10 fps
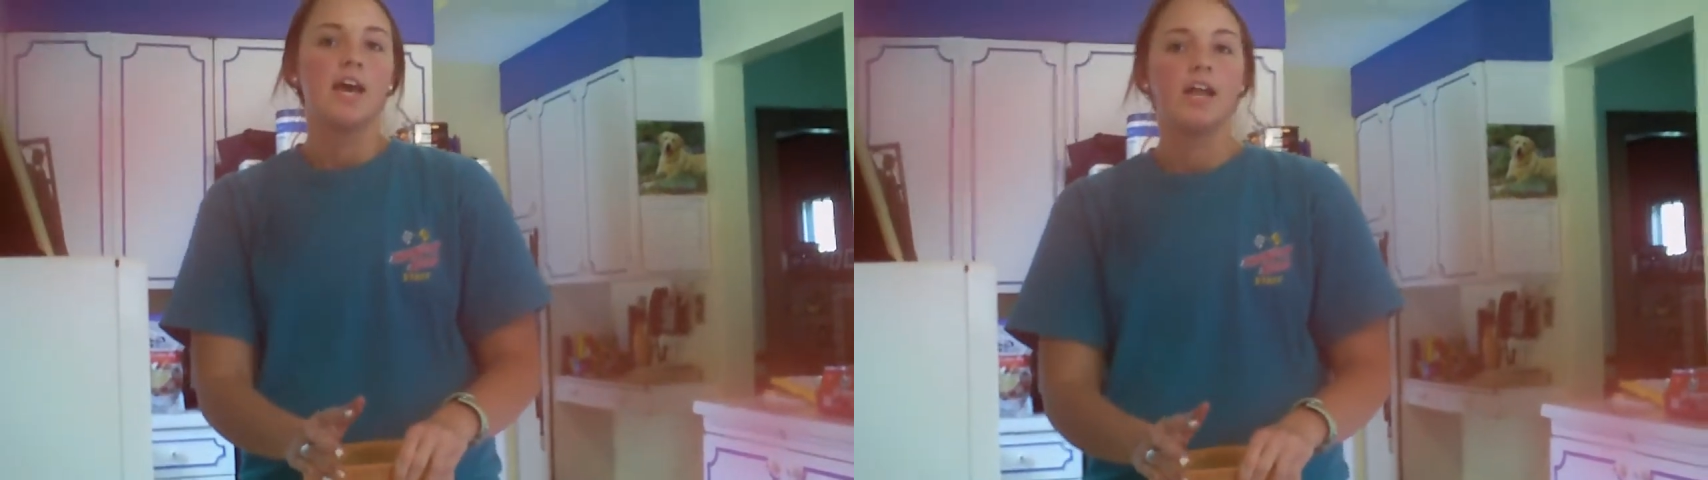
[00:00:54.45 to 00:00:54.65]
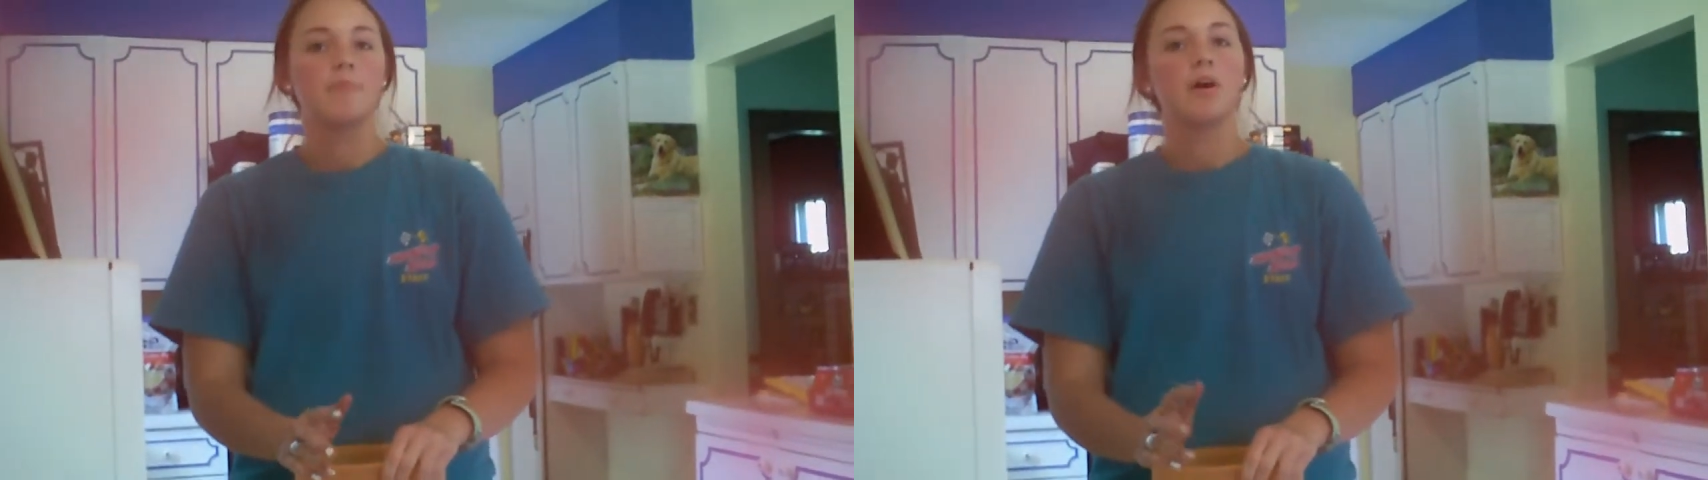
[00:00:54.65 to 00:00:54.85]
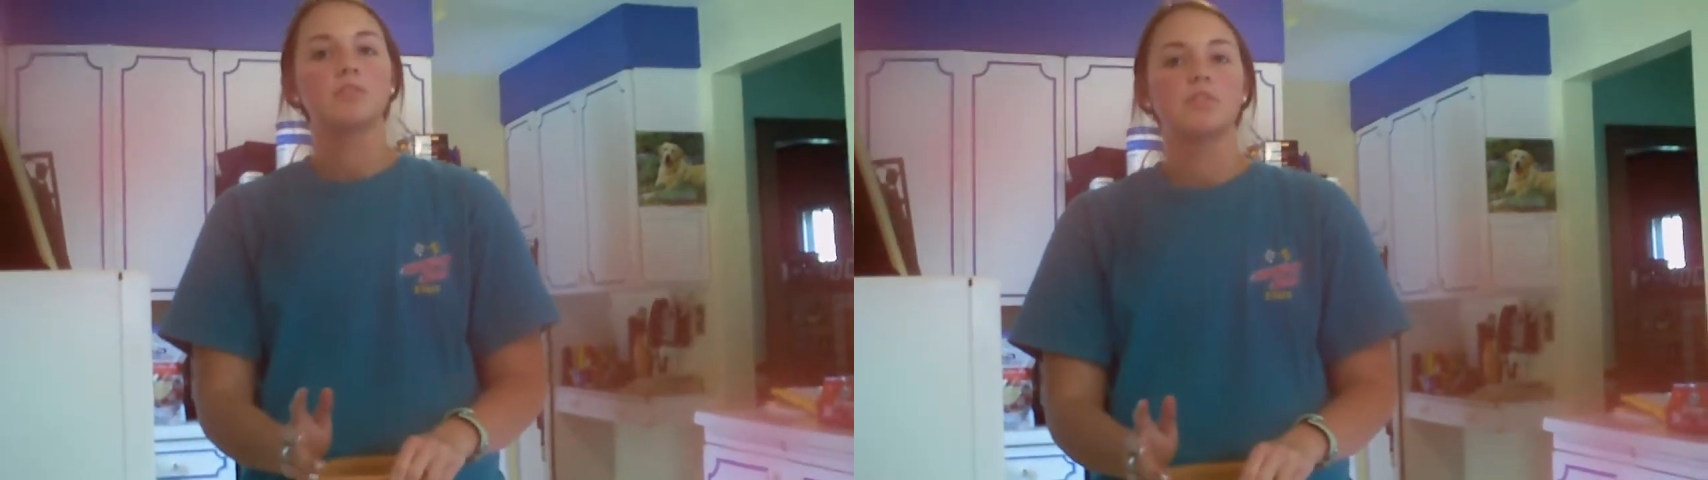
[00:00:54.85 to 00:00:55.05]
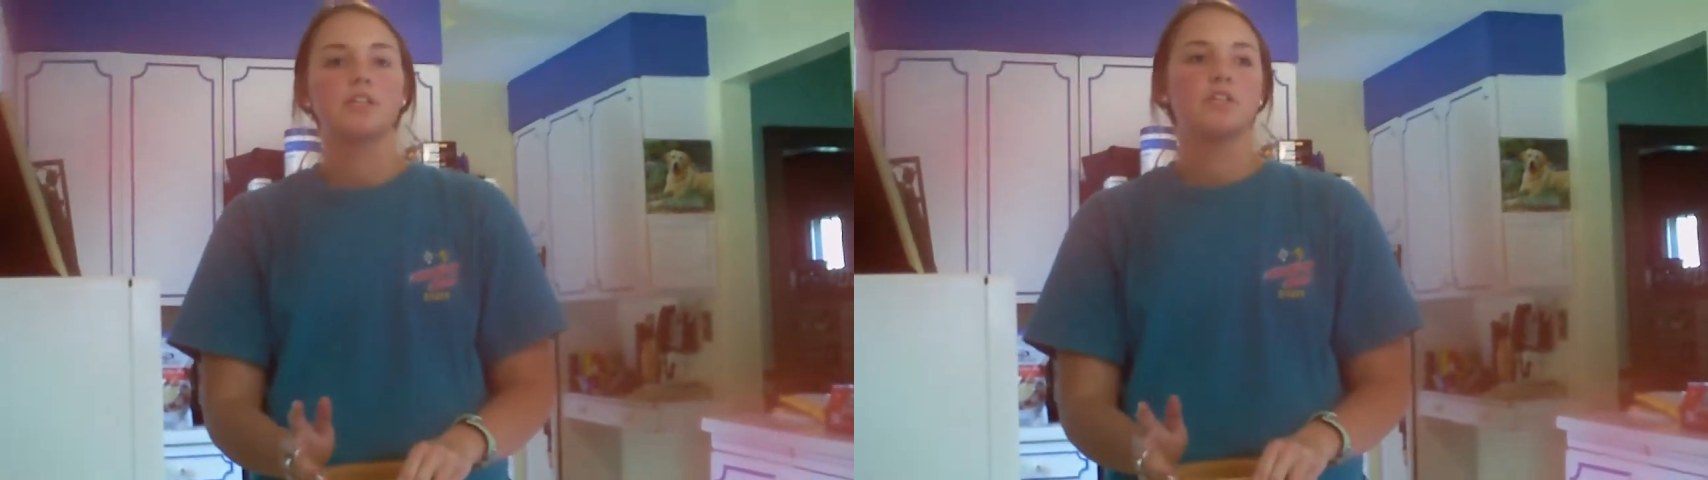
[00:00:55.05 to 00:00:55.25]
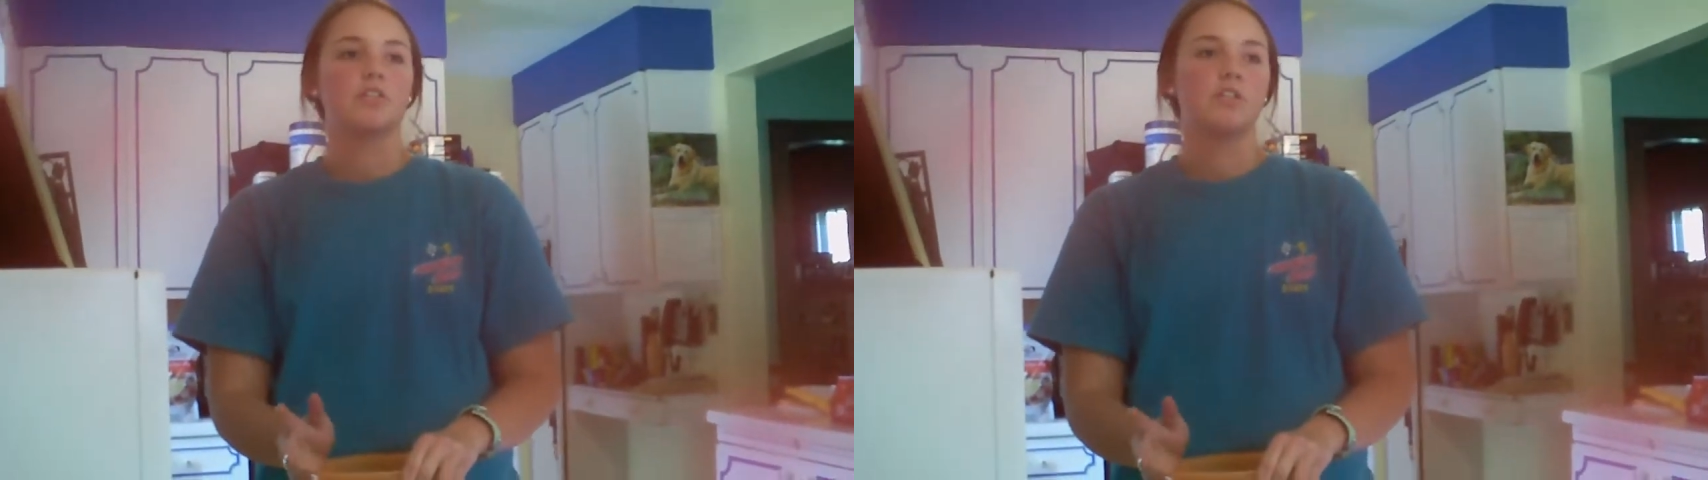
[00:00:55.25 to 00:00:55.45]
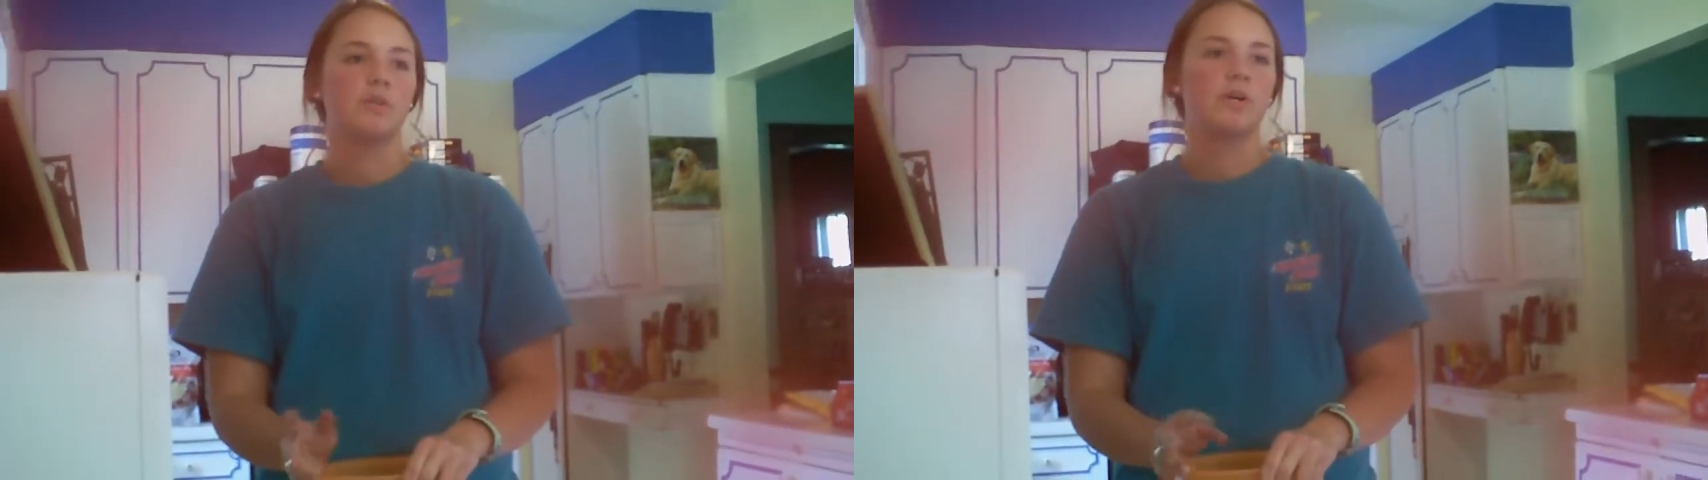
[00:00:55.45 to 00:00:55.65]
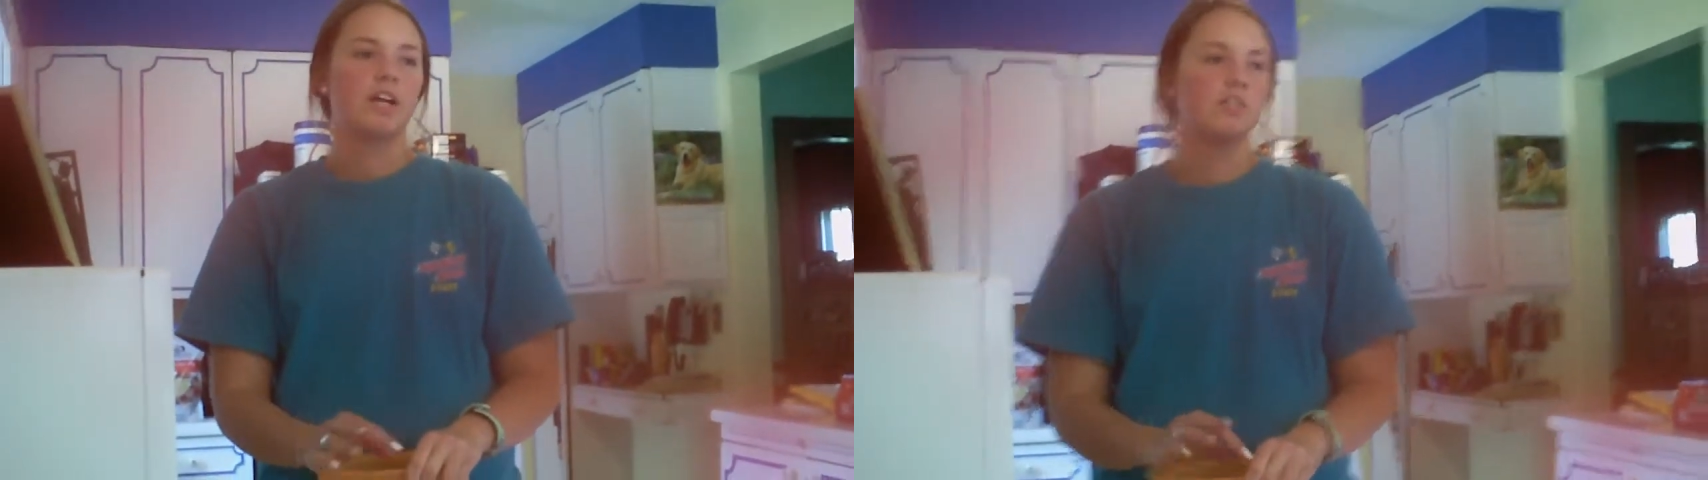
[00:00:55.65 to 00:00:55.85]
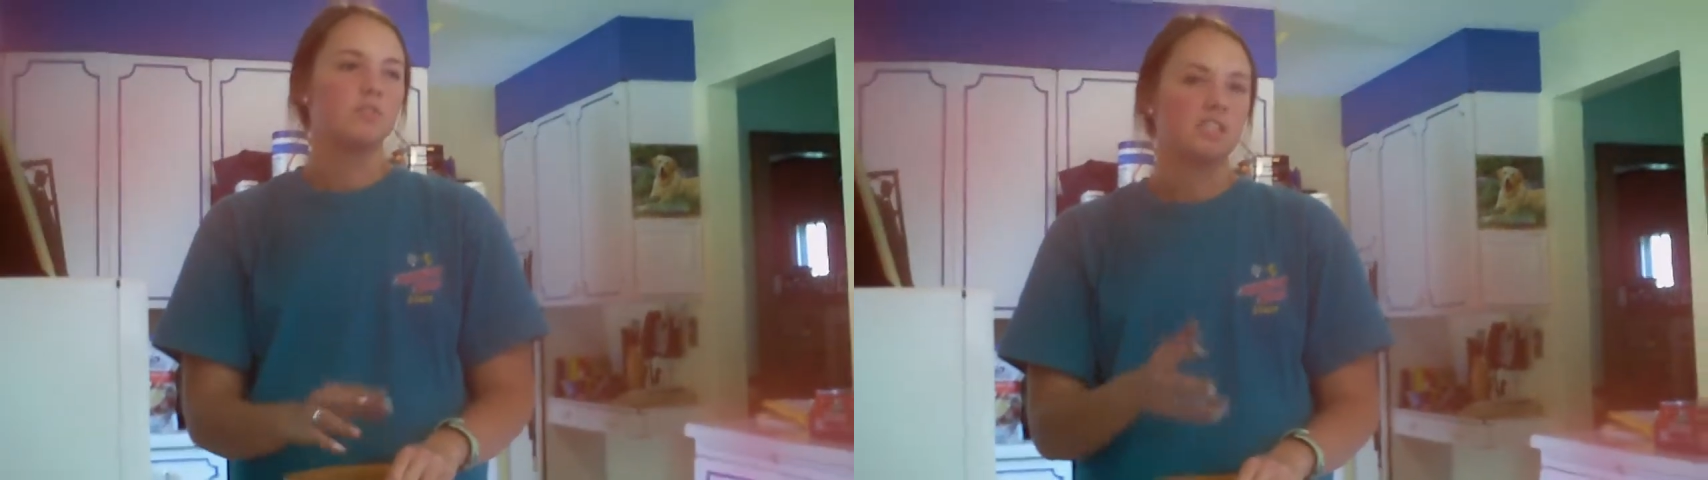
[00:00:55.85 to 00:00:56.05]
And I'm also going to show you how
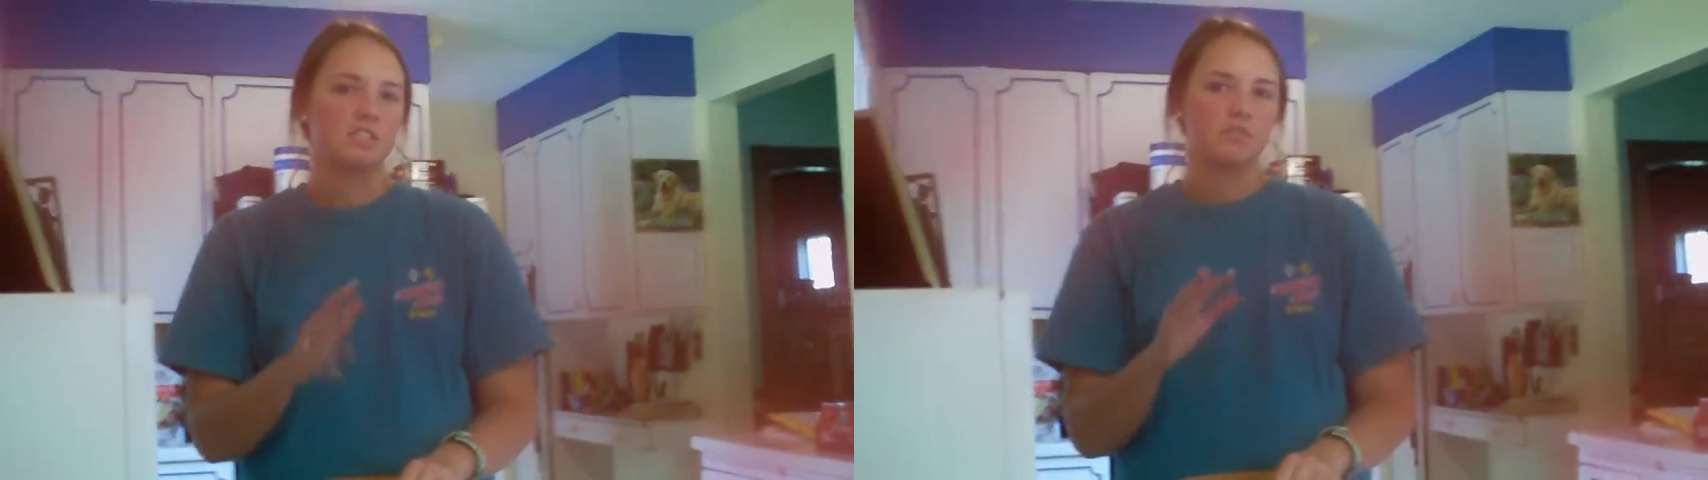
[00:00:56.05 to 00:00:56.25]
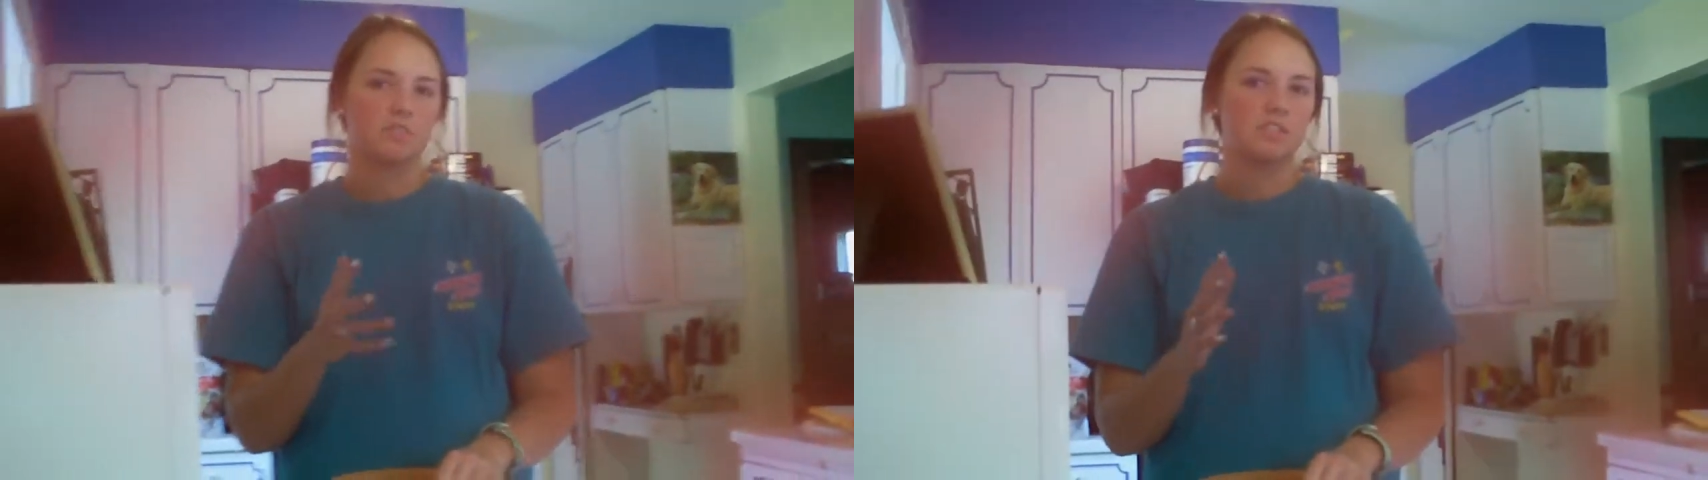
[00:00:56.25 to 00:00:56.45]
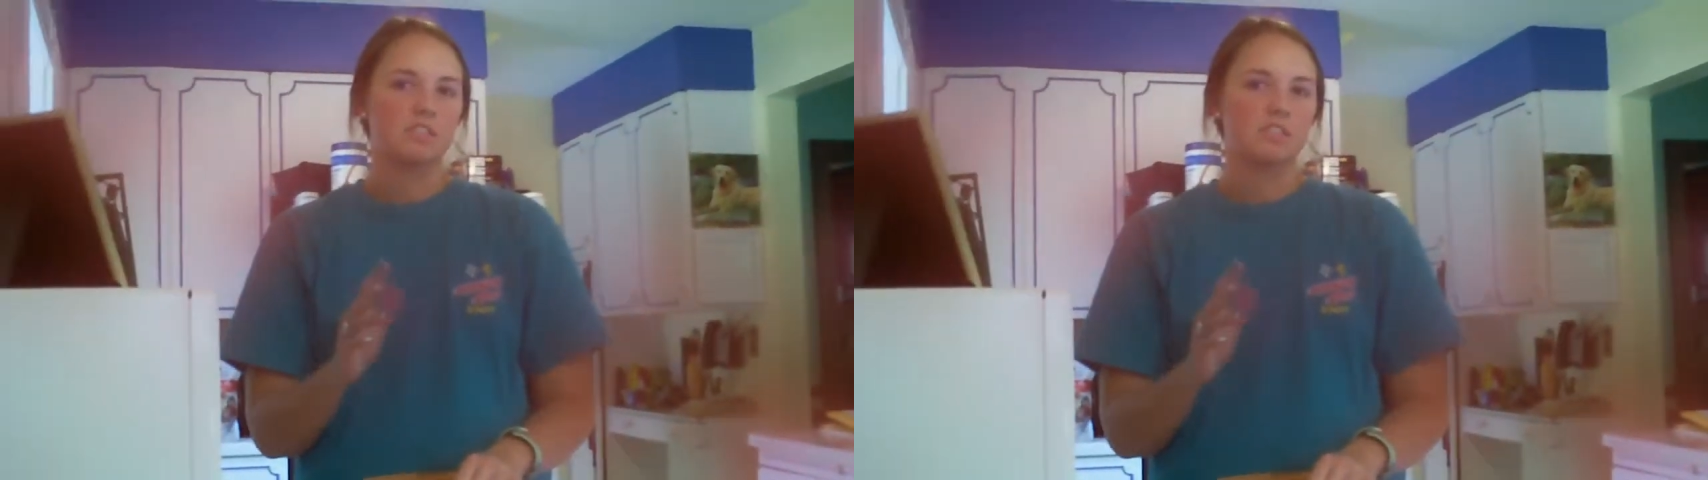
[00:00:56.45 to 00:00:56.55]
to do like different